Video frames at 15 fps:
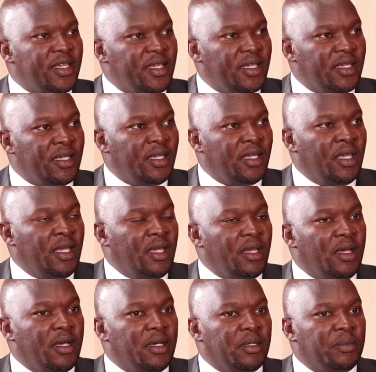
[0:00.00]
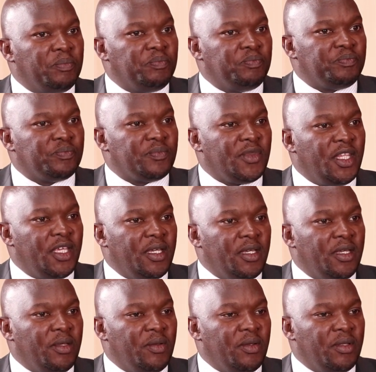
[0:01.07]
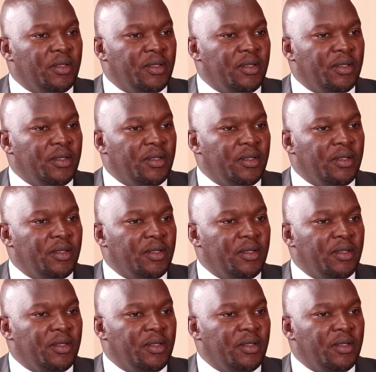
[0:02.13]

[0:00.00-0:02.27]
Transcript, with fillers: the um, the,